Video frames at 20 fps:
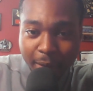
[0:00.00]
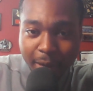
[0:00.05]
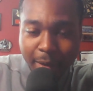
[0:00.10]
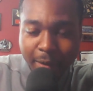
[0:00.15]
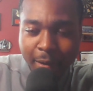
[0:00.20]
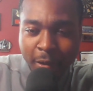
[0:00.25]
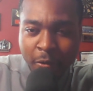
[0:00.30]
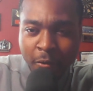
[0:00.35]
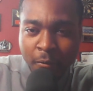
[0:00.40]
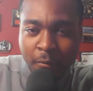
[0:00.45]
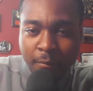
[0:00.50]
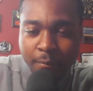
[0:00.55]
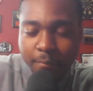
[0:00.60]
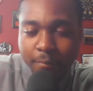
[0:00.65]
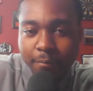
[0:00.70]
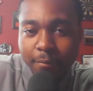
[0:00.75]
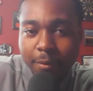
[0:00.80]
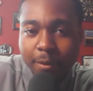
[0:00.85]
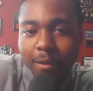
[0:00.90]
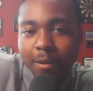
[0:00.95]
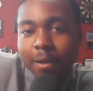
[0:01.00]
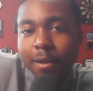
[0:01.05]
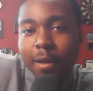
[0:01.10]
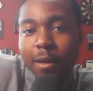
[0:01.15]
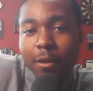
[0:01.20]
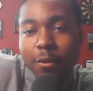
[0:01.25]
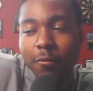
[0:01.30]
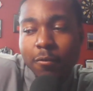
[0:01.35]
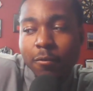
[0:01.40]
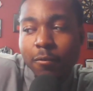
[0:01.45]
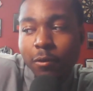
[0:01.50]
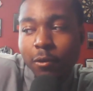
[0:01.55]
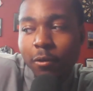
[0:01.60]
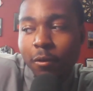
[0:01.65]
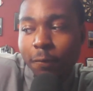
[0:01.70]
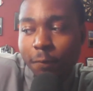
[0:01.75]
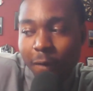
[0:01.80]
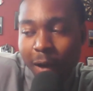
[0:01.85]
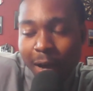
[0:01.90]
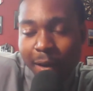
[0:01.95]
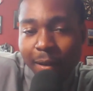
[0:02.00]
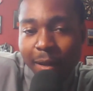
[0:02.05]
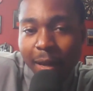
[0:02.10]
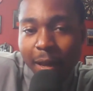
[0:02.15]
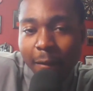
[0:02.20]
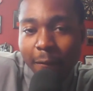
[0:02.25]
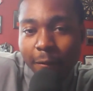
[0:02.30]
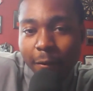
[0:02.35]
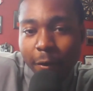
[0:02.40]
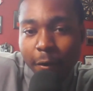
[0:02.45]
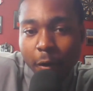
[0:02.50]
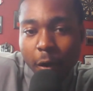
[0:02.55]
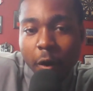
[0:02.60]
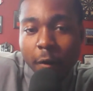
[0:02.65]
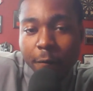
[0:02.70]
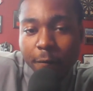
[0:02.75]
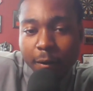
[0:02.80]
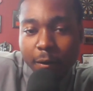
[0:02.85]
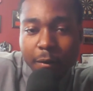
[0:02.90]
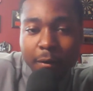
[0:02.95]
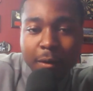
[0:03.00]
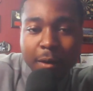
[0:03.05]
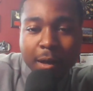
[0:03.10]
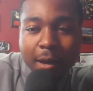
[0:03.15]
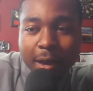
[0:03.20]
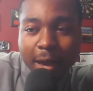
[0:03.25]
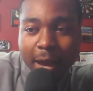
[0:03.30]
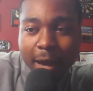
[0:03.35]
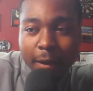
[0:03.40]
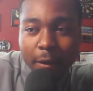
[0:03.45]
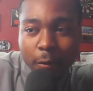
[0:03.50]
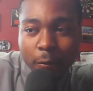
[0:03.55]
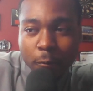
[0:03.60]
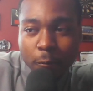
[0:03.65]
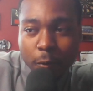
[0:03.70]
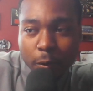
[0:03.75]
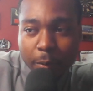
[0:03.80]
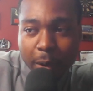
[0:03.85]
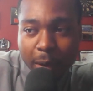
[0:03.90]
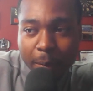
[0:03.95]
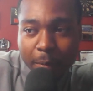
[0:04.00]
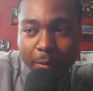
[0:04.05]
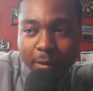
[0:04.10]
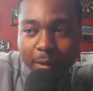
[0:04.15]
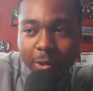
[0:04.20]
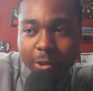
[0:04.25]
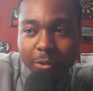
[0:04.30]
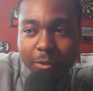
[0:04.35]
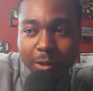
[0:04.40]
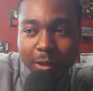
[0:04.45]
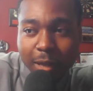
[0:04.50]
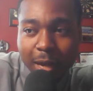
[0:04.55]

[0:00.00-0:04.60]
Like, you don't find that very often at a quarterback position.